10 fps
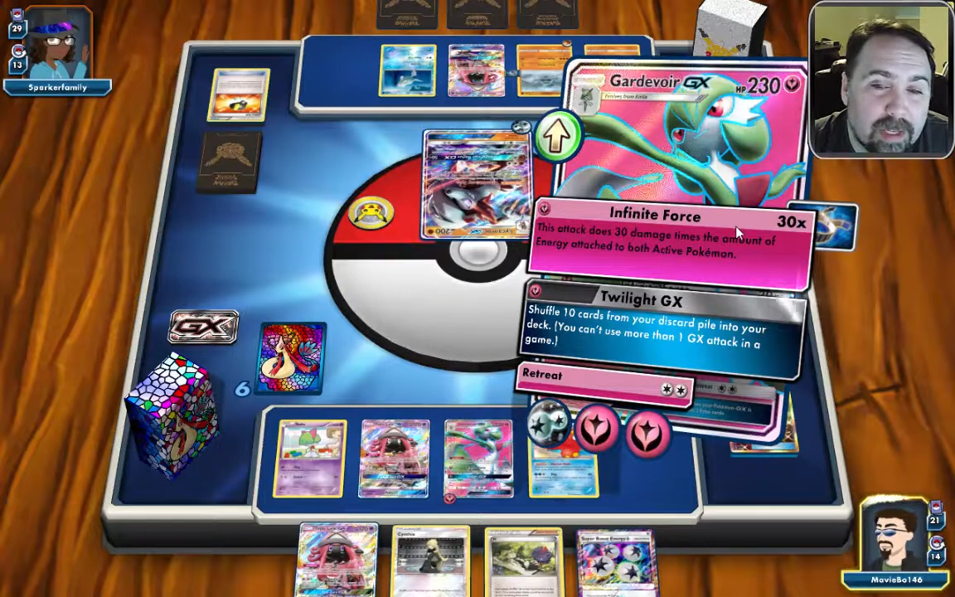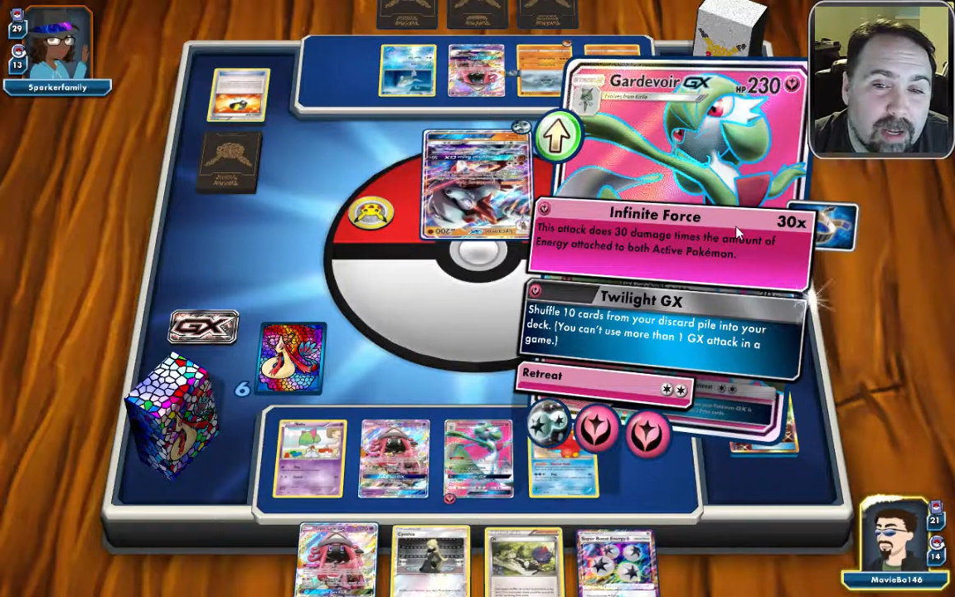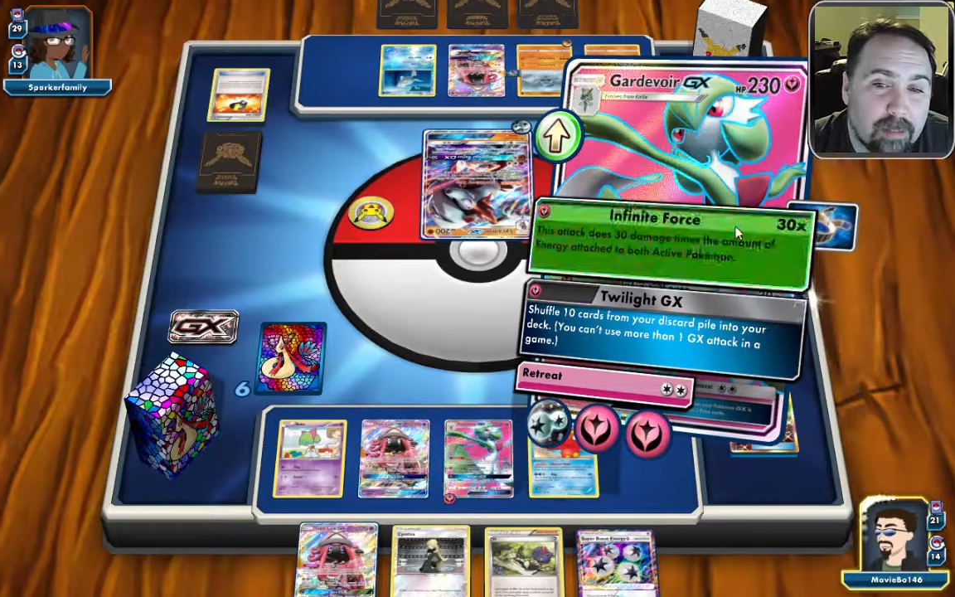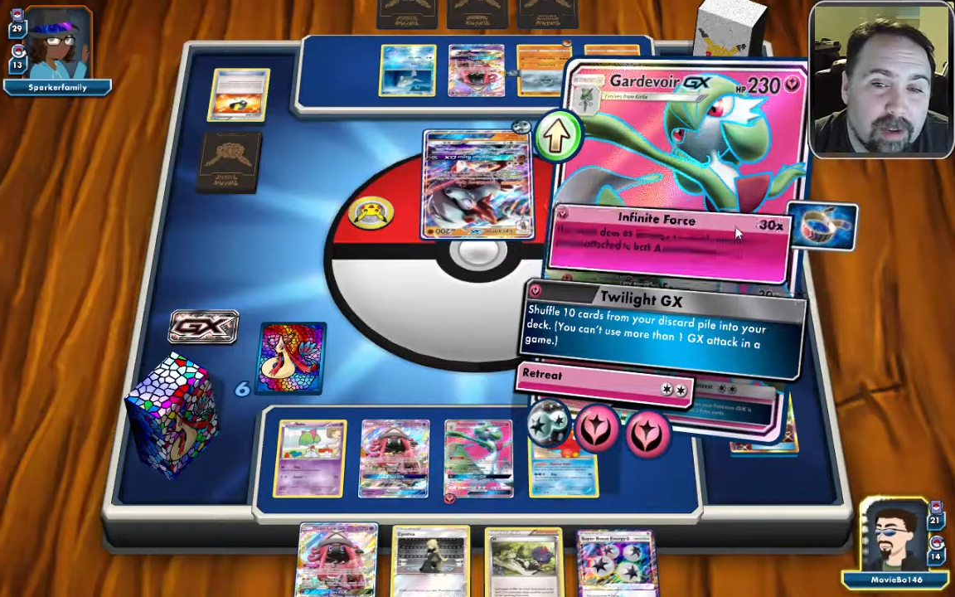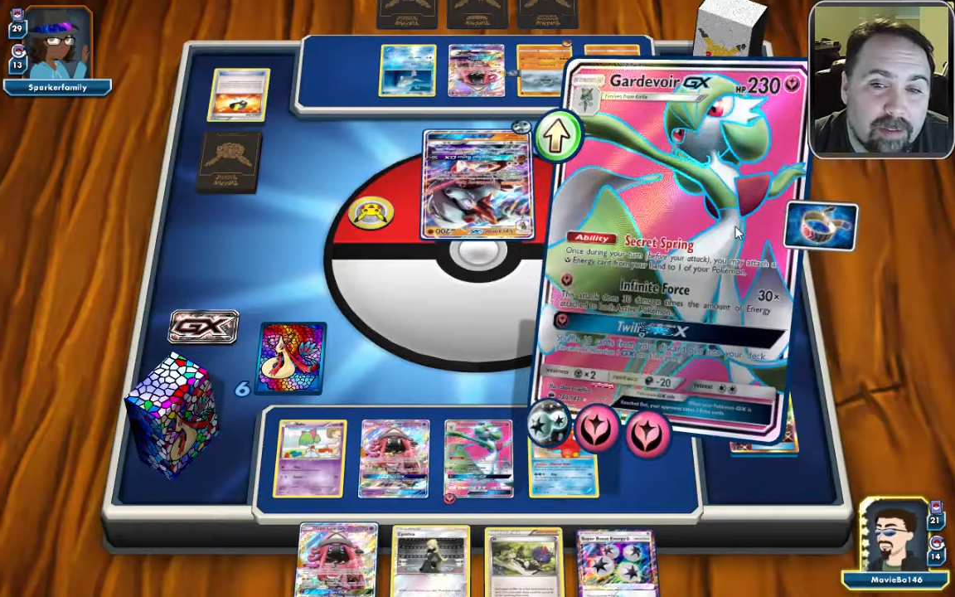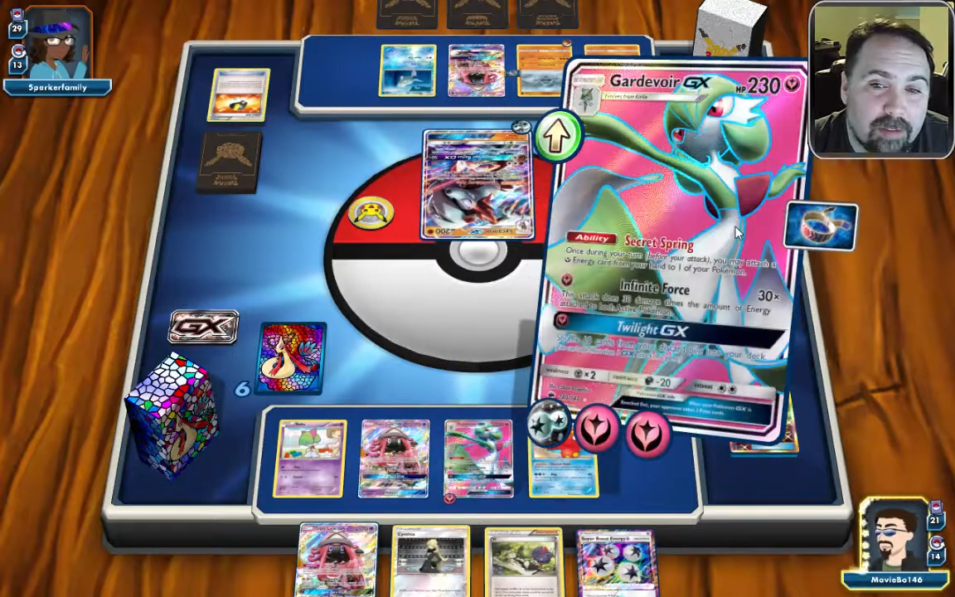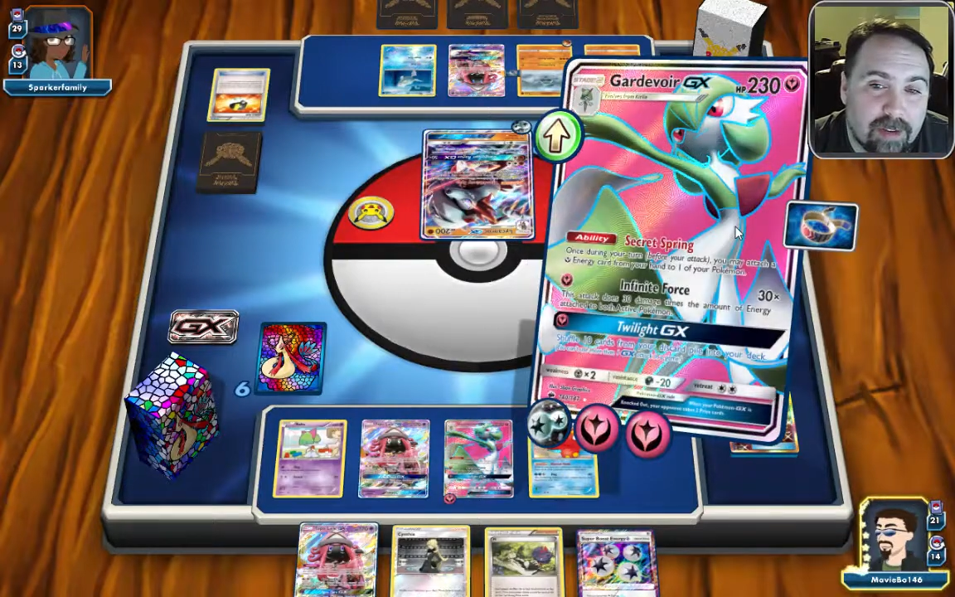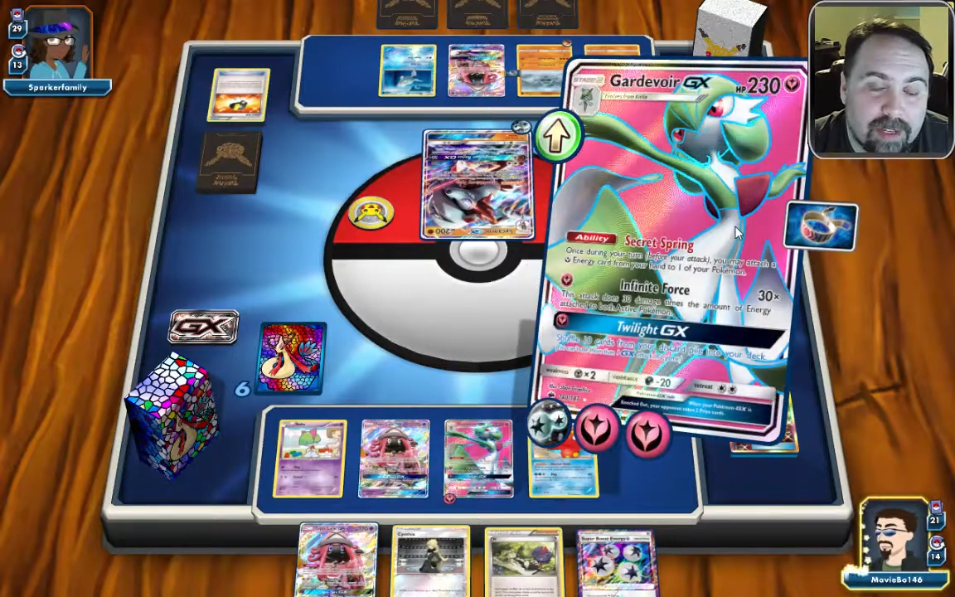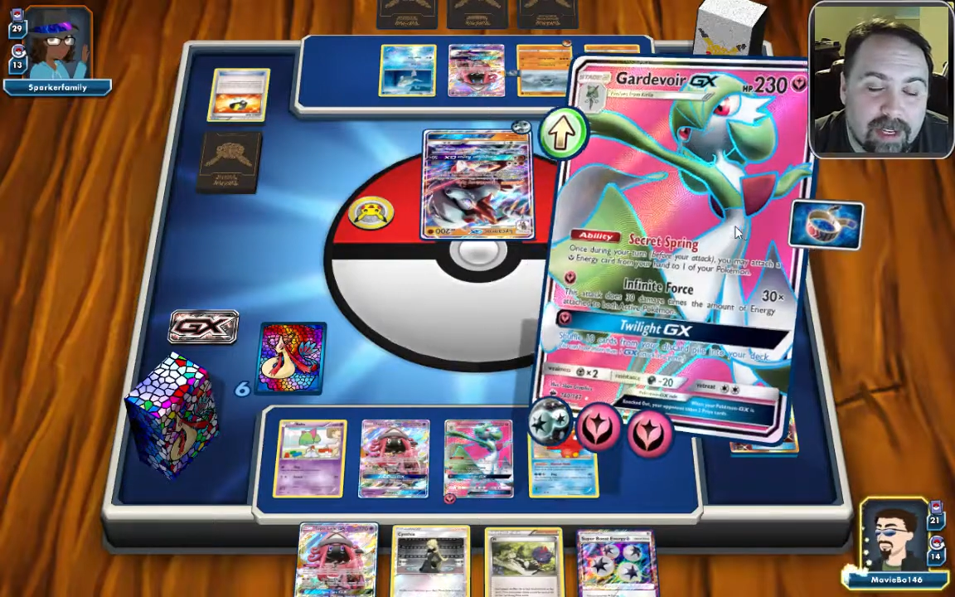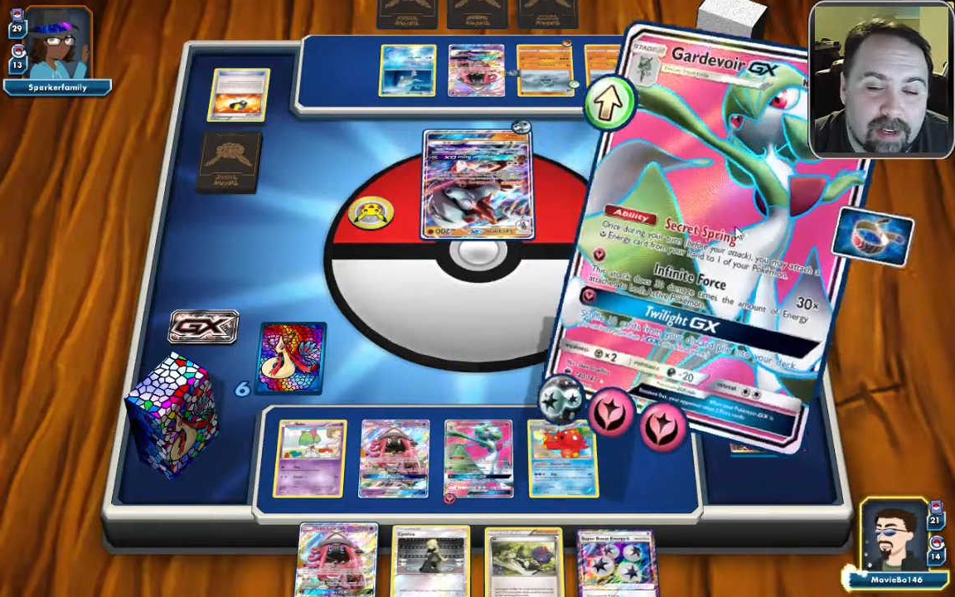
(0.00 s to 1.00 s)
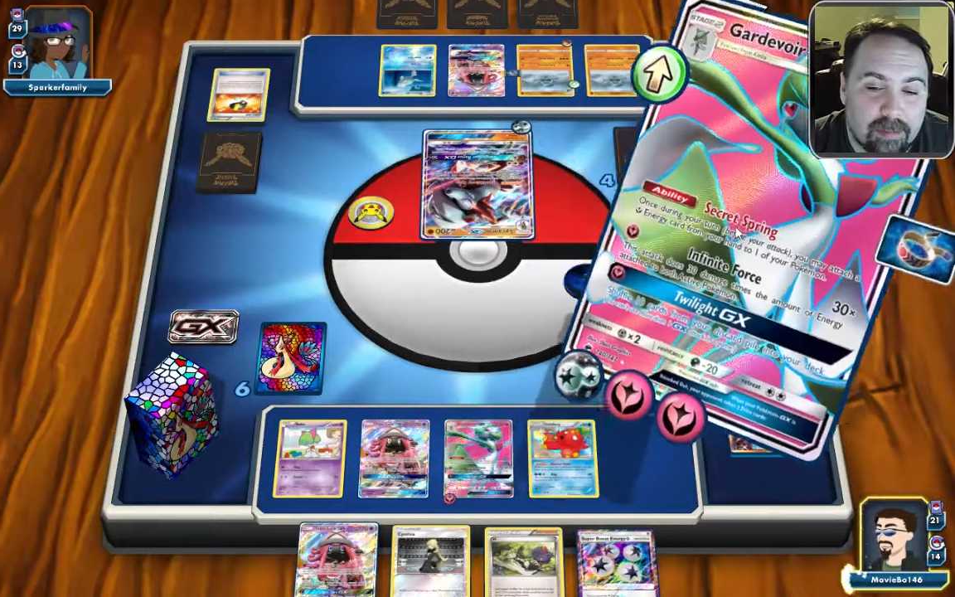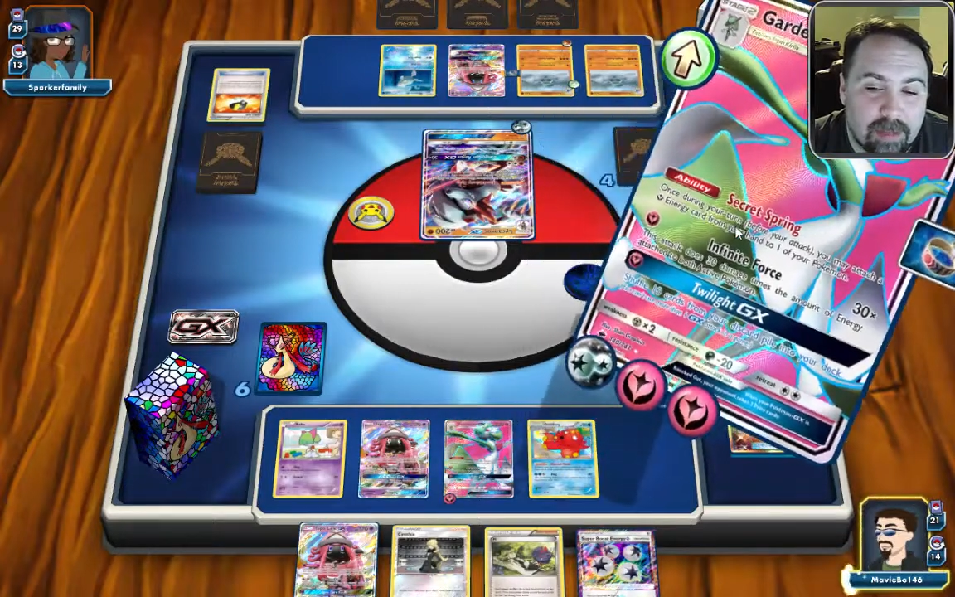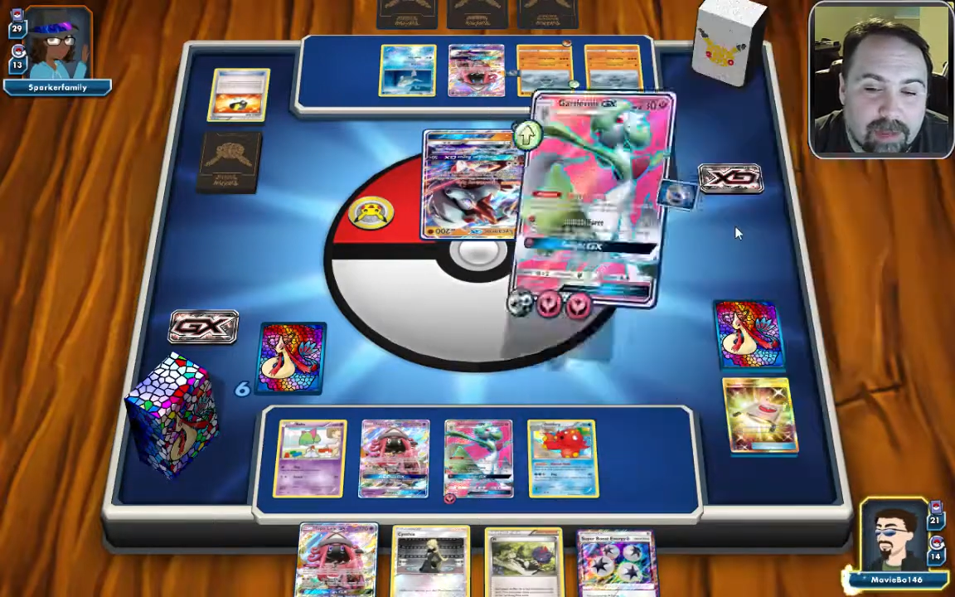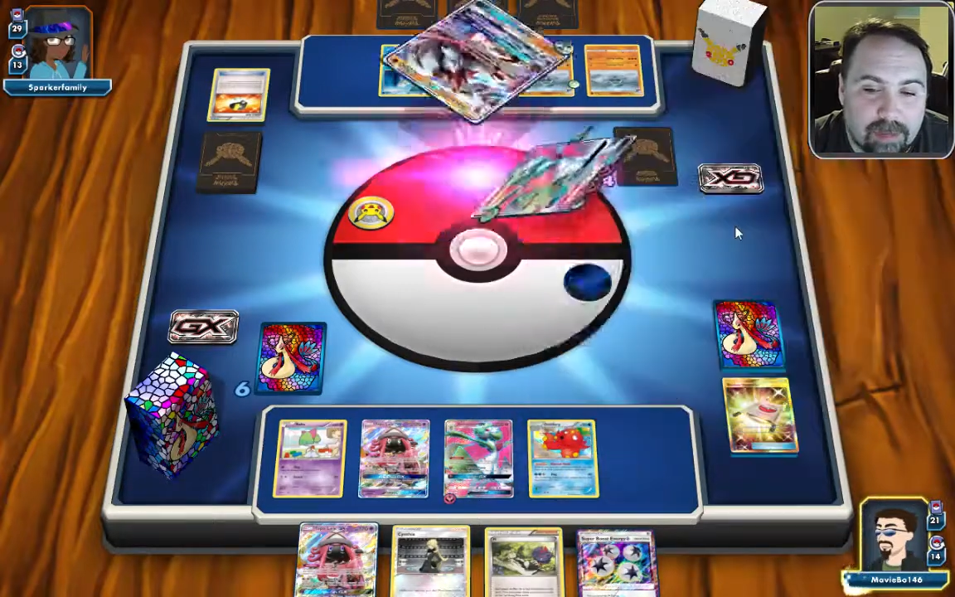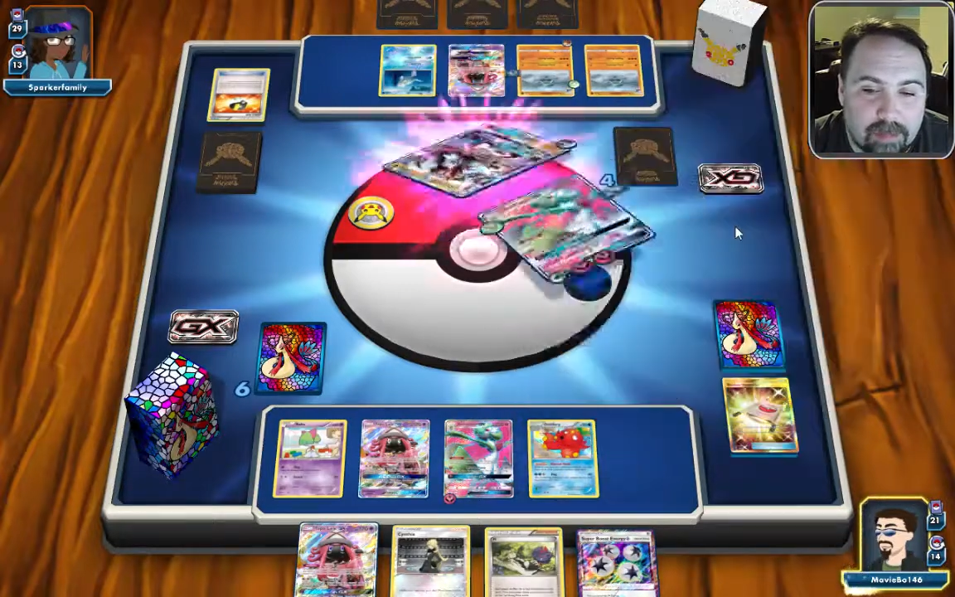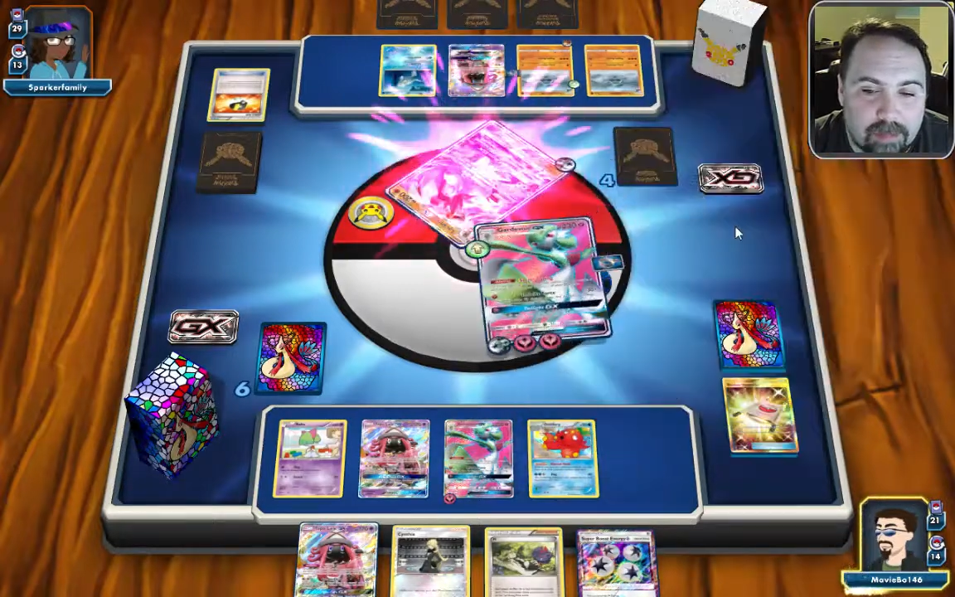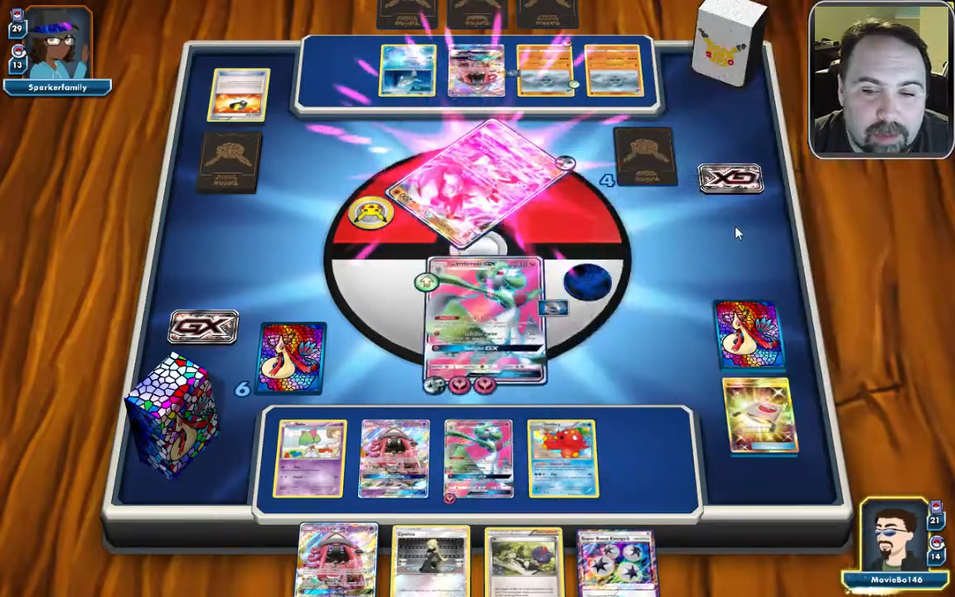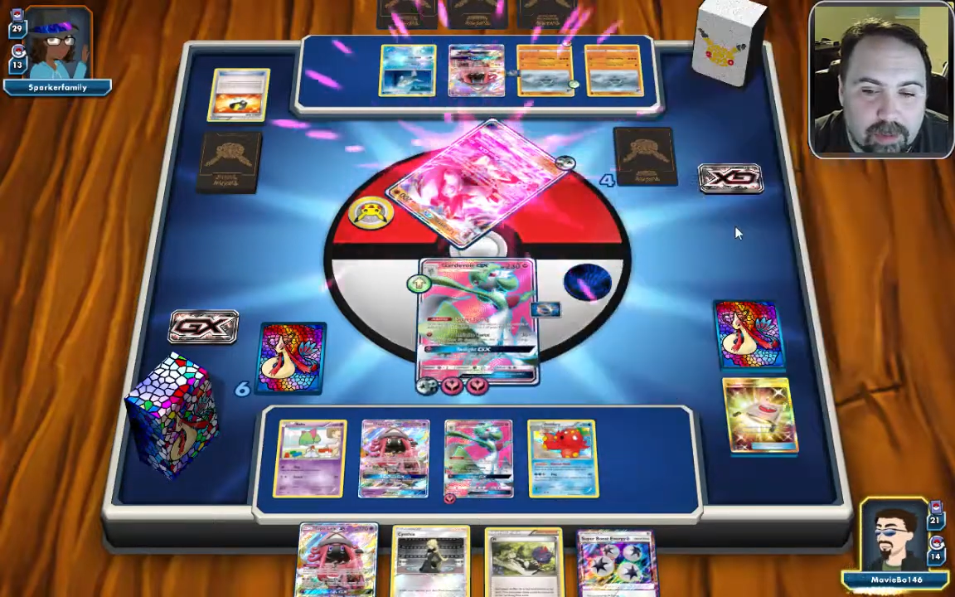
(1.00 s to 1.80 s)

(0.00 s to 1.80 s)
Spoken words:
not find out by them